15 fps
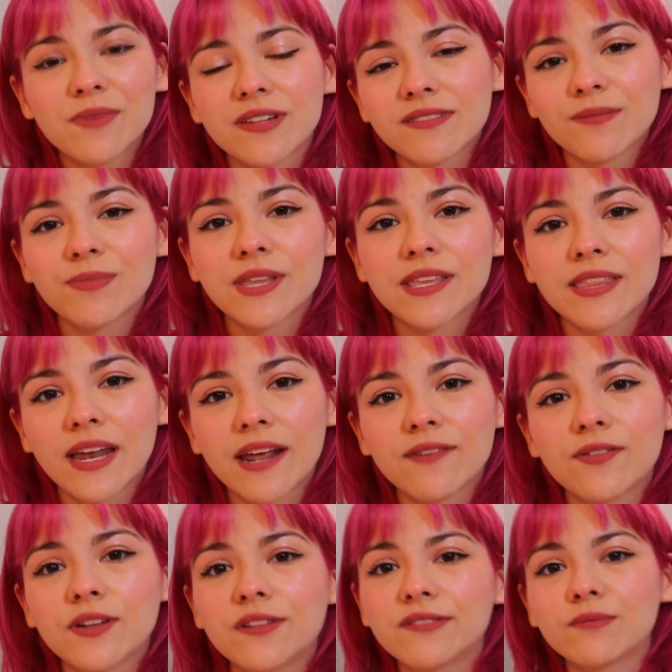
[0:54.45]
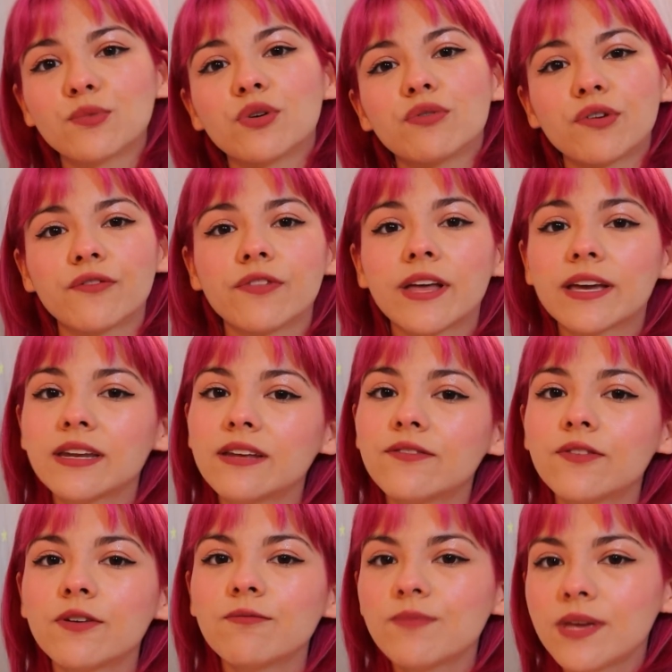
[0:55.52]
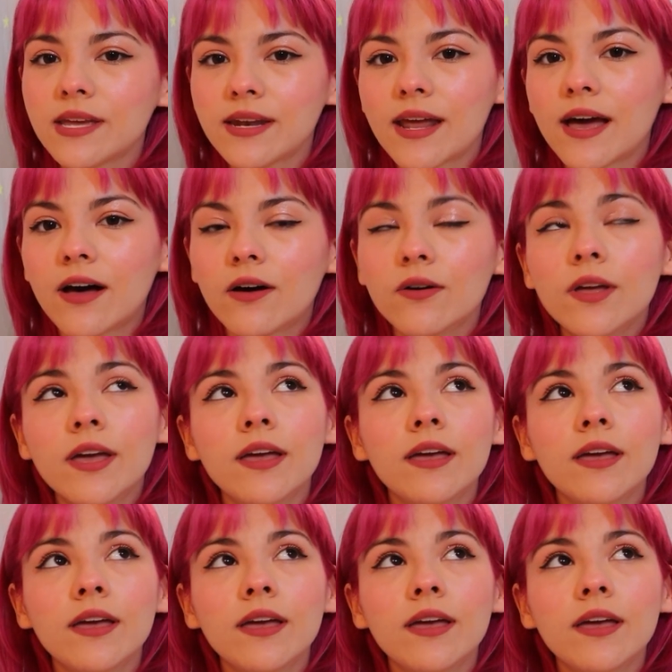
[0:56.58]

to something that I feel is more reflective of me now